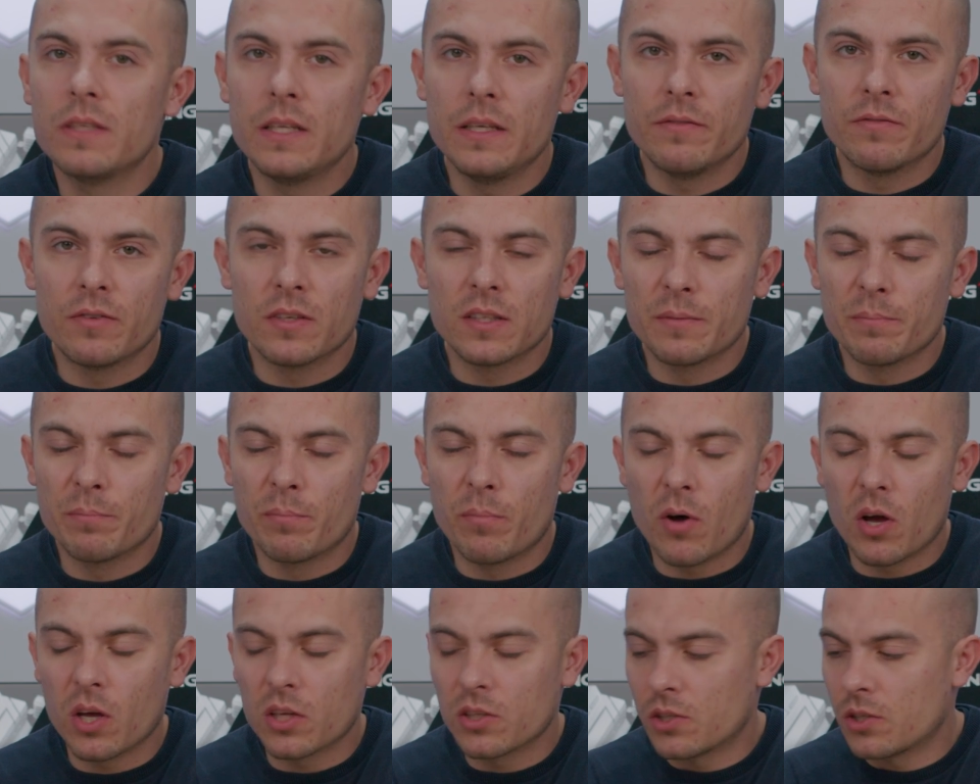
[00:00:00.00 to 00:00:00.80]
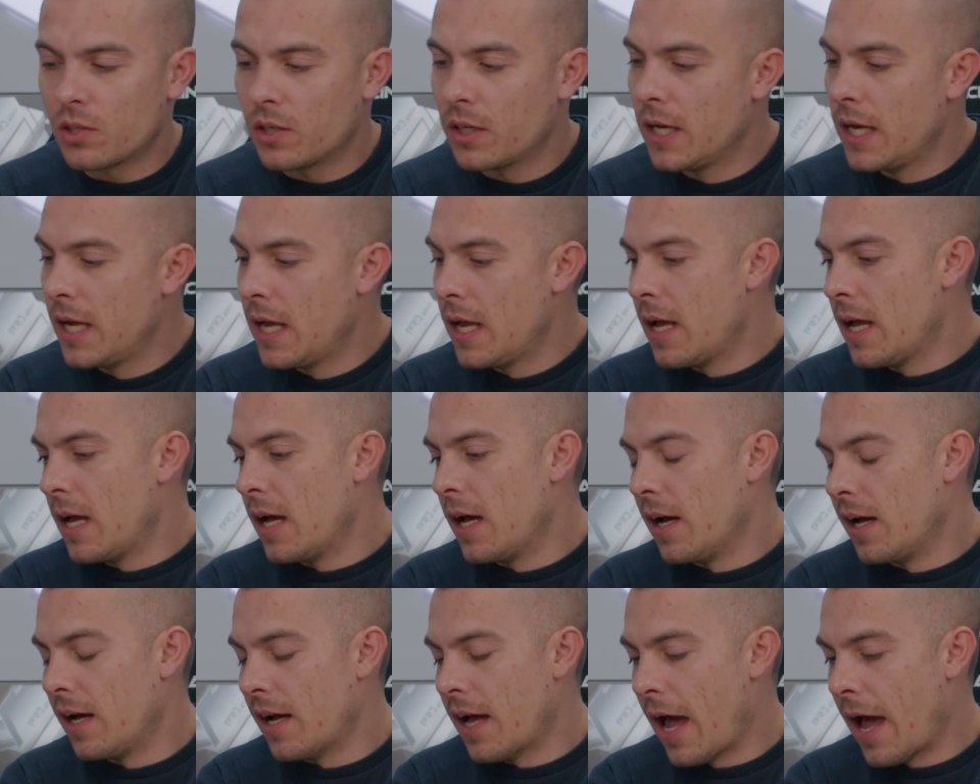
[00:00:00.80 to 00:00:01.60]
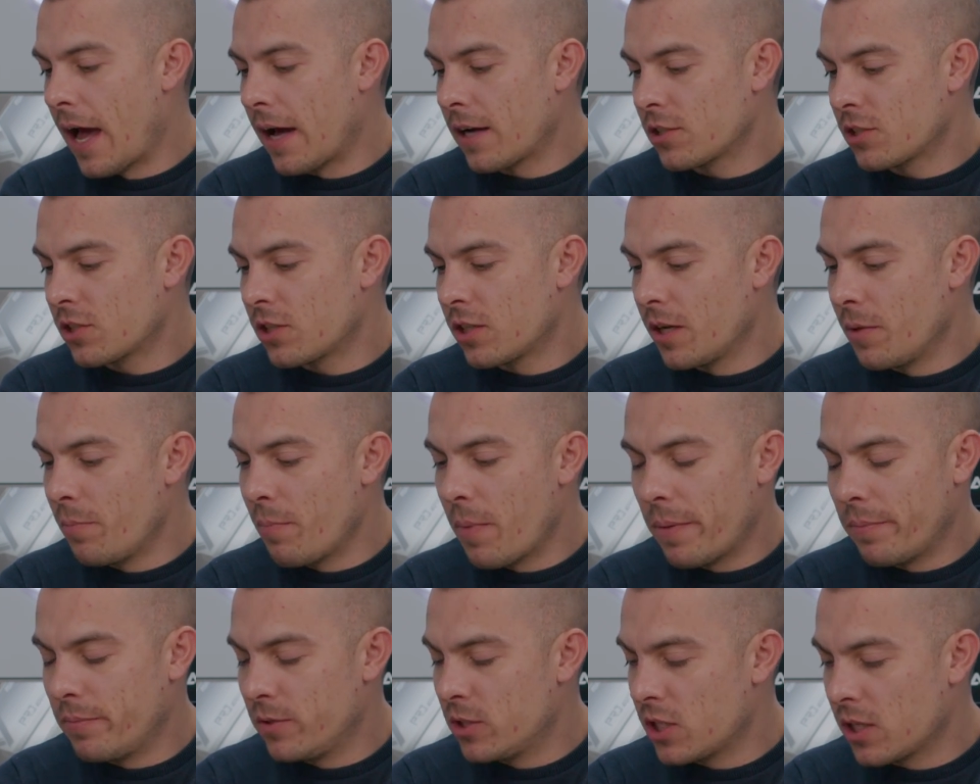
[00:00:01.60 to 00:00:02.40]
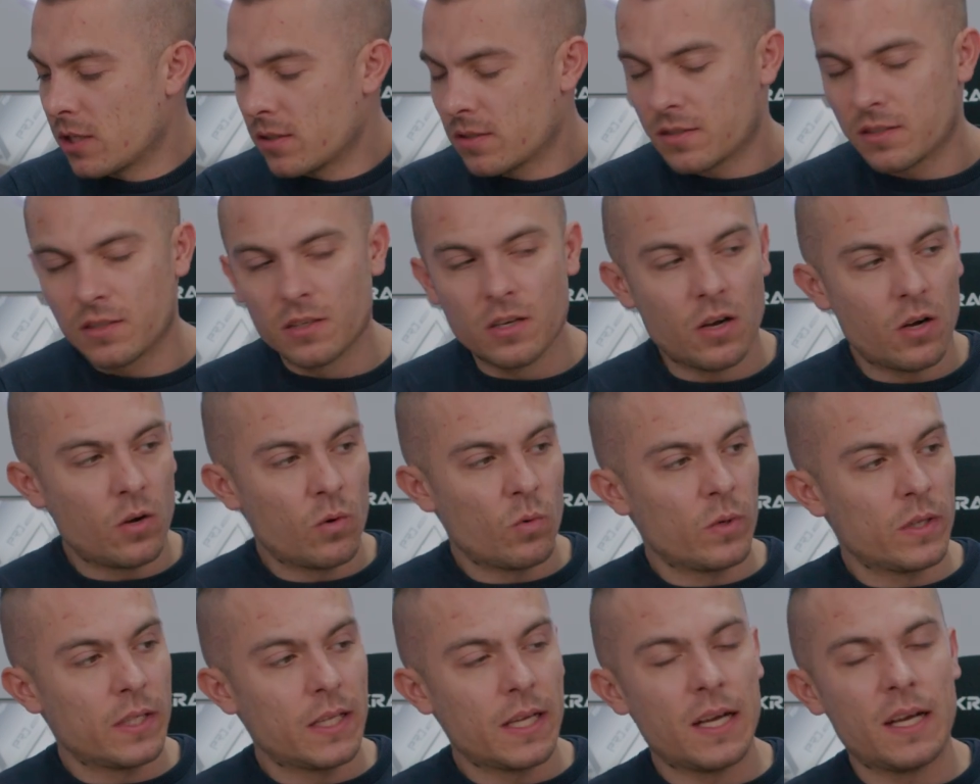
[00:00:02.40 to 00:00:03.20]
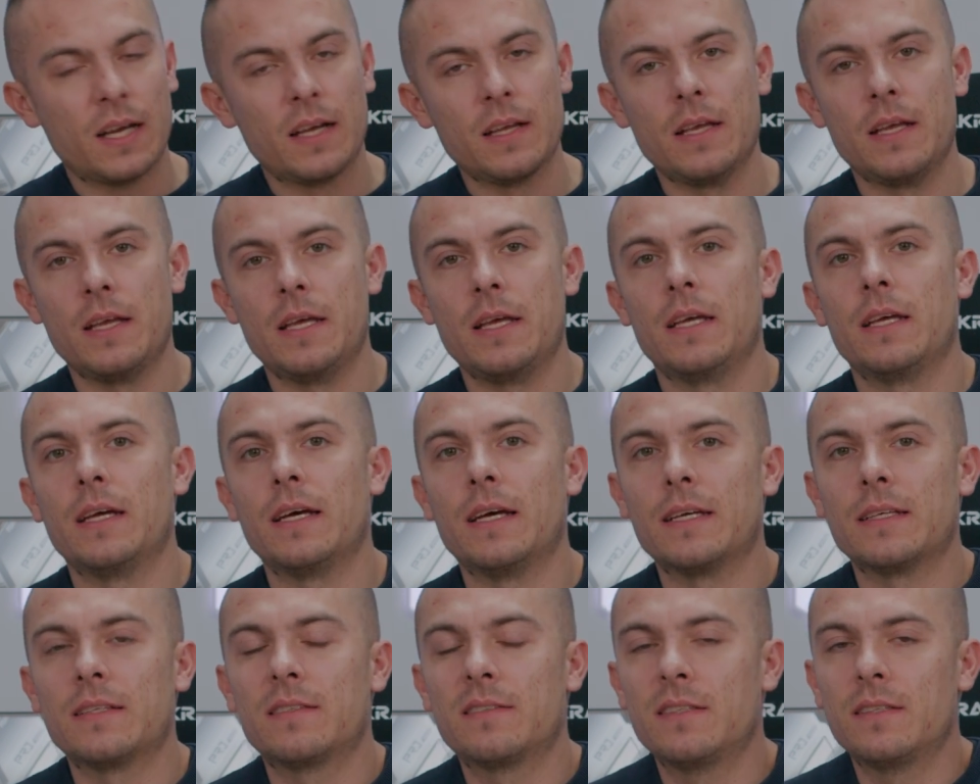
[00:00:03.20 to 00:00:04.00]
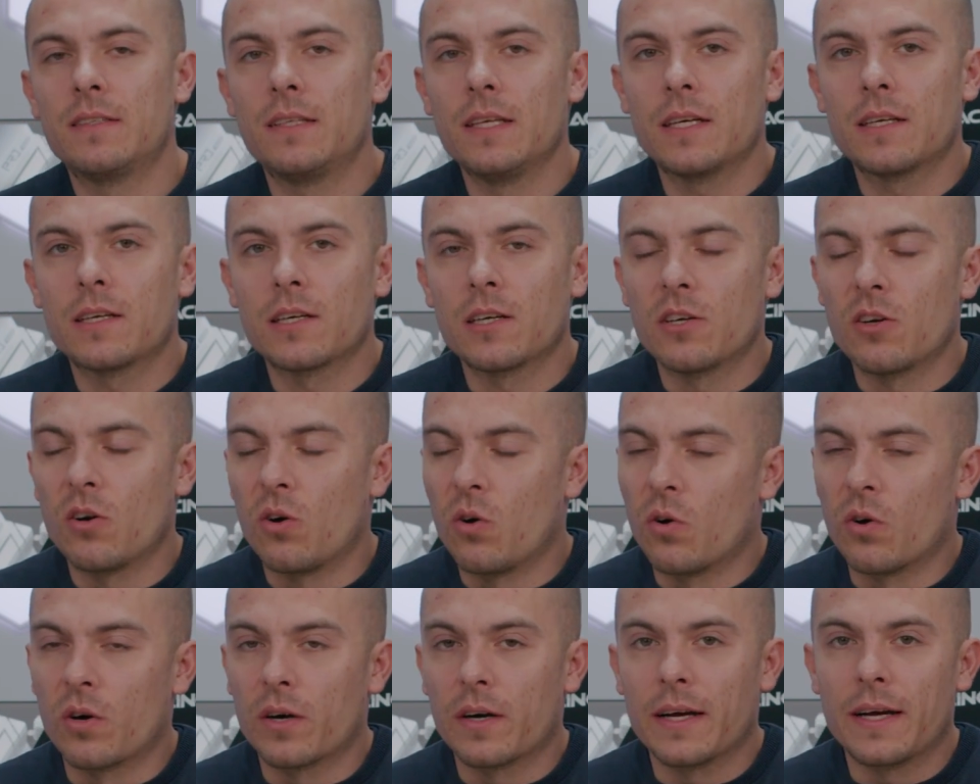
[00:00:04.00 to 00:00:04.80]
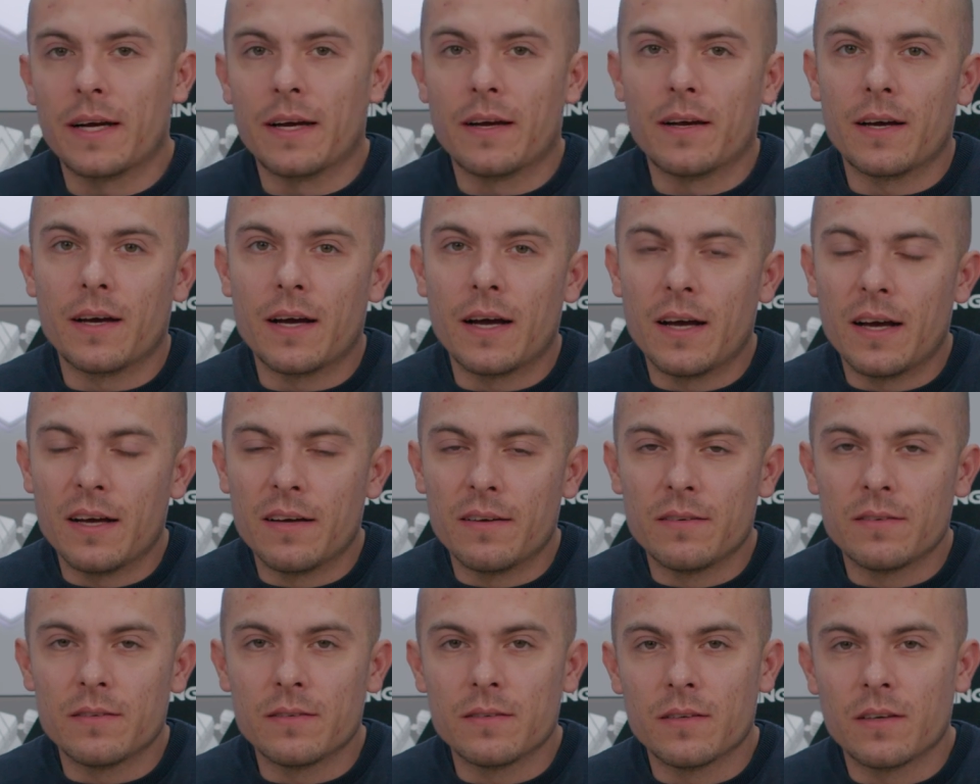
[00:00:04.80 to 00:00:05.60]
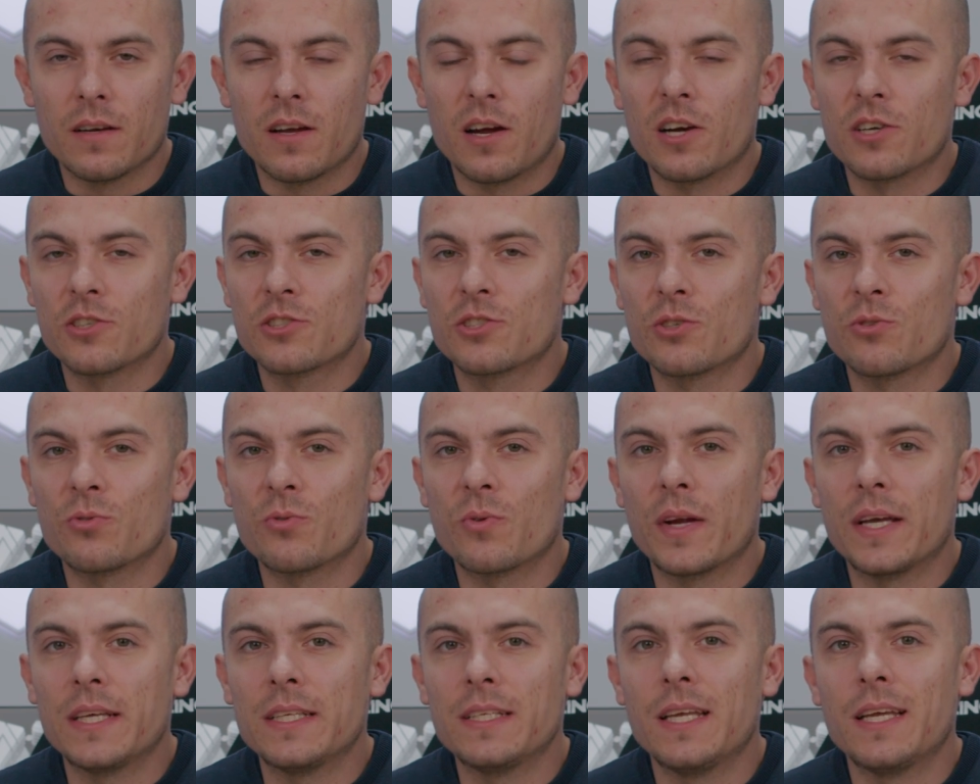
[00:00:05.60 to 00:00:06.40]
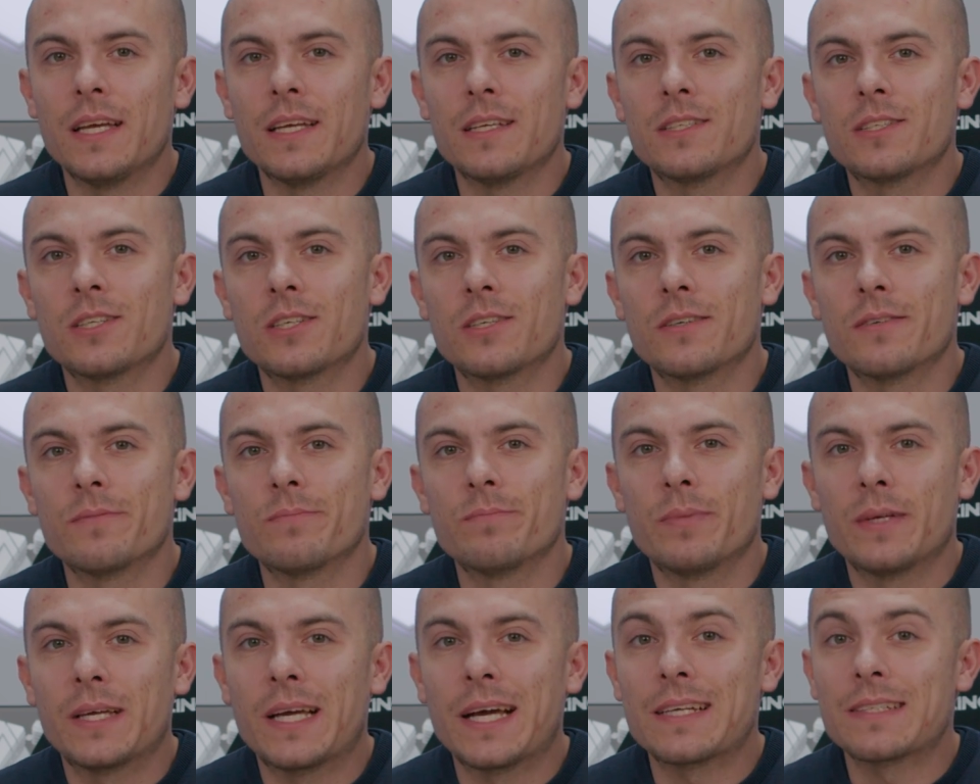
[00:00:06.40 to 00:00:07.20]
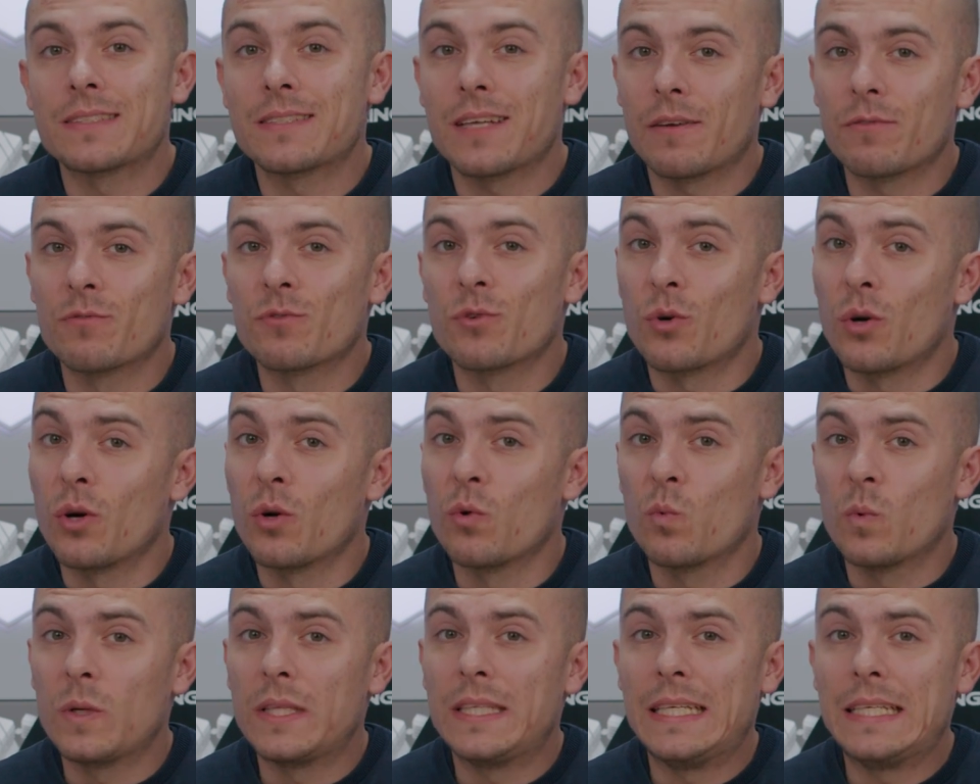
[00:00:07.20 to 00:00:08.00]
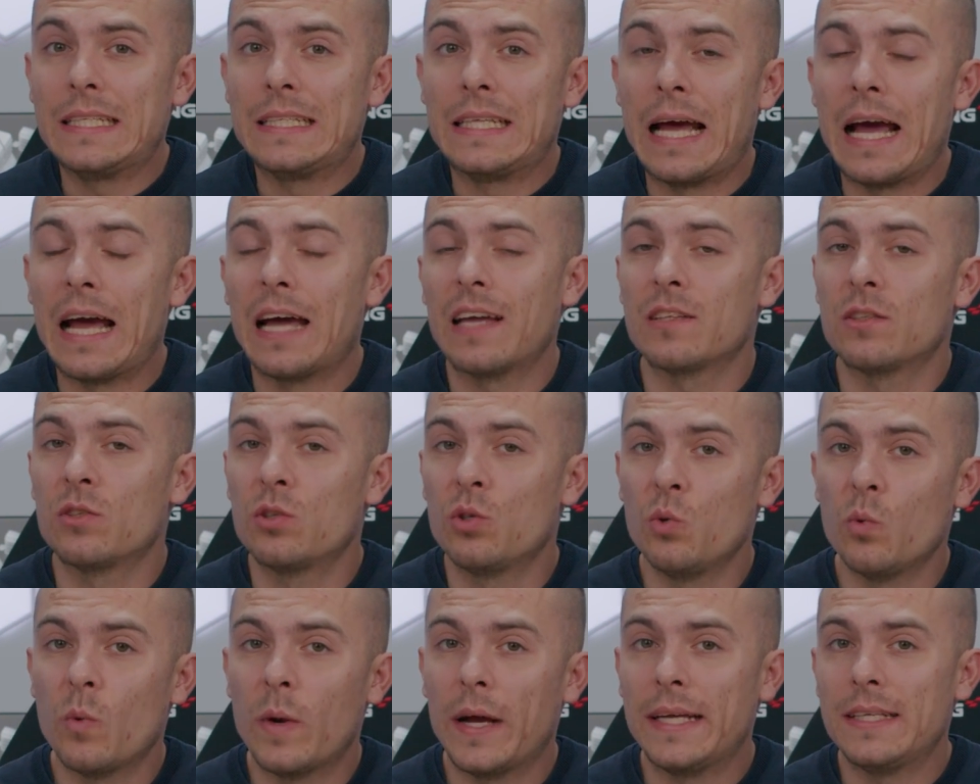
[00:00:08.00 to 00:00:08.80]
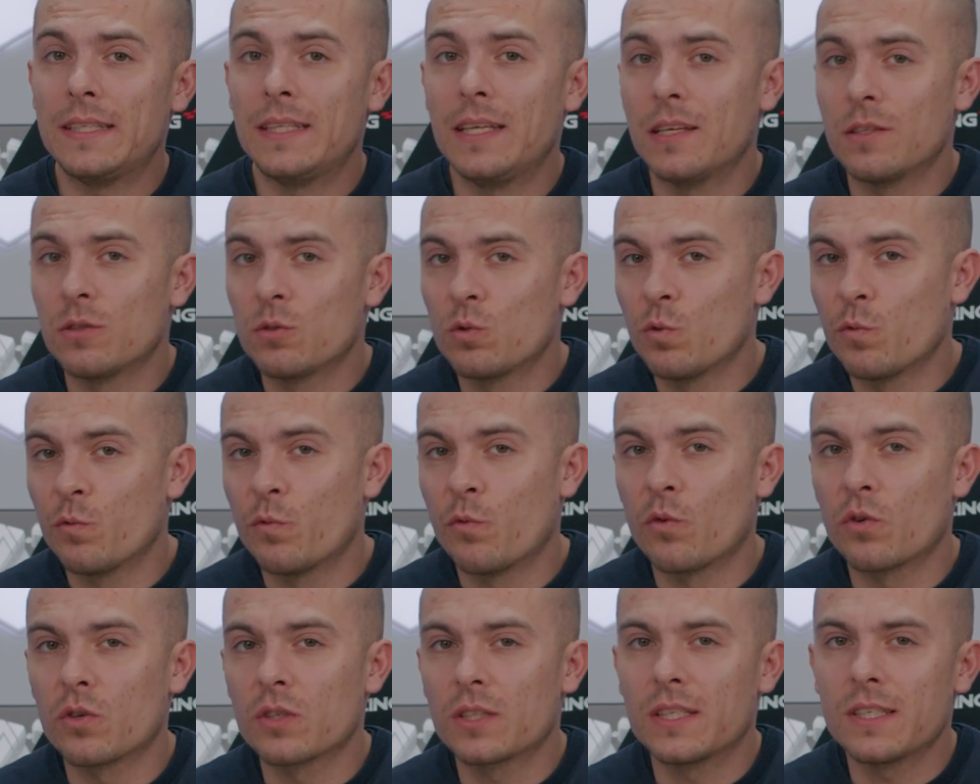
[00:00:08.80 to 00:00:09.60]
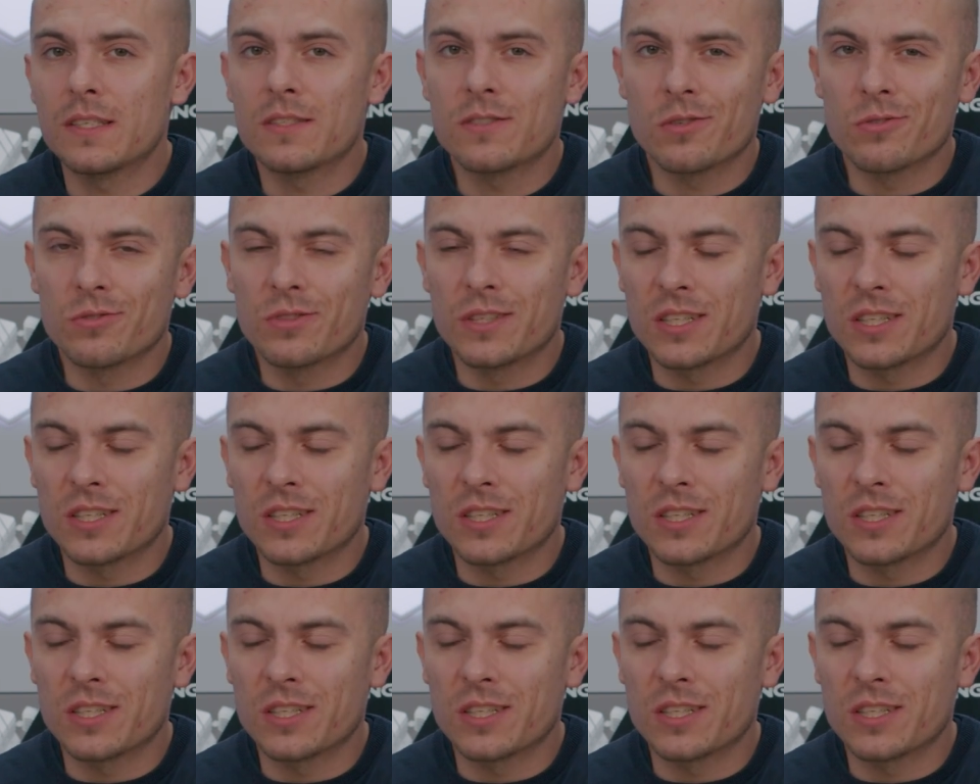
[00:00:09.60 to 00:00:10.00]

even bother, actually, maybe just go with a thicker or a larger radiator, because after all we did had 280 and 240, so